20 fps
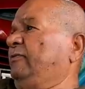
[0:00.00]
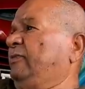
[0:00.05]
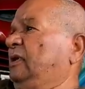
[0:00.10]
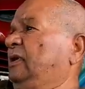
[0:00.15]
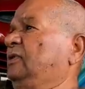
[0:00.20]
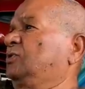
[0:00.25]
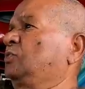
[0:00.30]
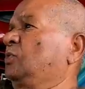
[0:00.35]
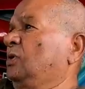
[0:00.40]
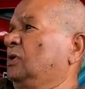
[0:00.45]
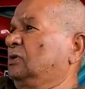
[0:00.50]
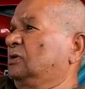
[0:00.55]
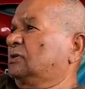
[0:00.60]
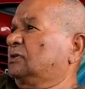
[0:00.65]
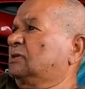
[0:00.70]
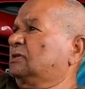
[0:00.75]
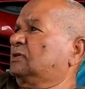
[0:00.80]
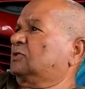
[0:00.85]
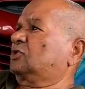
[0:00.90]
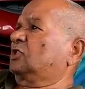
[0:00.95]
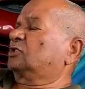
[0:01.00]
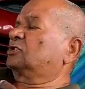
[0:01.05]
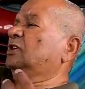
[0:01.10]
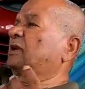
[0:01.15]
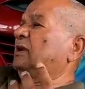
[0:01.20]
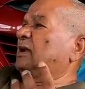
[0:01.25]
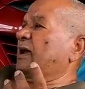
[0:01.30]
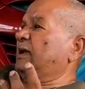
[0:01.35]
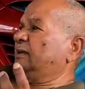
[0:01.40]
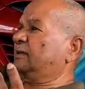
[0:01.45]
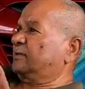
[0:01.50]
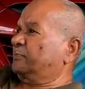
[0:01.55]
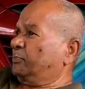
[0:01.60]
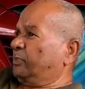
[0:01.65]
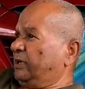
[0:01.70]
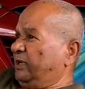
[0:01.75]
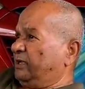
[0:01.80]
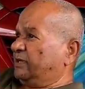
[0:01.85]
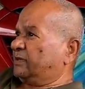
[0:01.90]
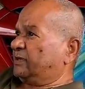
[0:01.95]
Village was such a nice
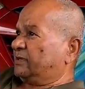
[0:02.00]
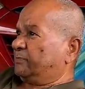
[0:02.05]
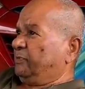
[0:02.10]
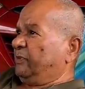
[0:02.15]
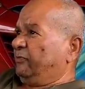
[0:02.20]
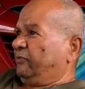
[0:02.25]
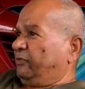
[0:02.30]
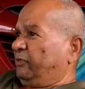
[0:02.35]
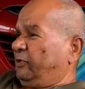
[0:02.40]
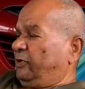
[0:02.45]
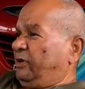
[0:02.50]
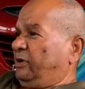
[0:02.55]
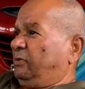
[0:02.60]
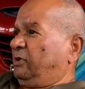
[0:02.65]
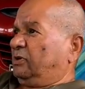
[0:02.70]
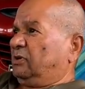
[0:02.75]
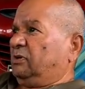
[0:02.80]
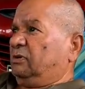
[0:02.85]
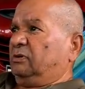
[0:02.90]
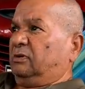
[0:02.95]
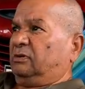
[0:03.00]
place before, but